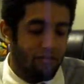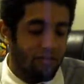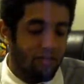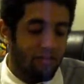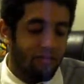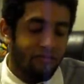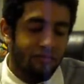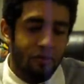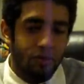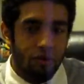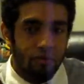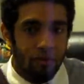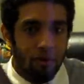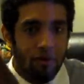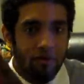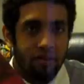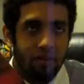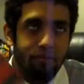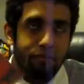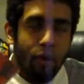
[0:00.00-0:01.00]
the photo
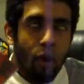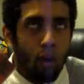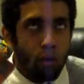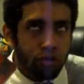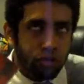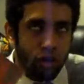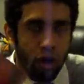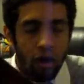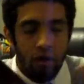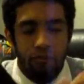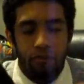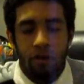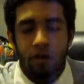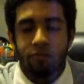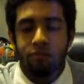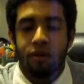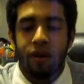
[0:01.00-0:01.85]
book, the postcard book,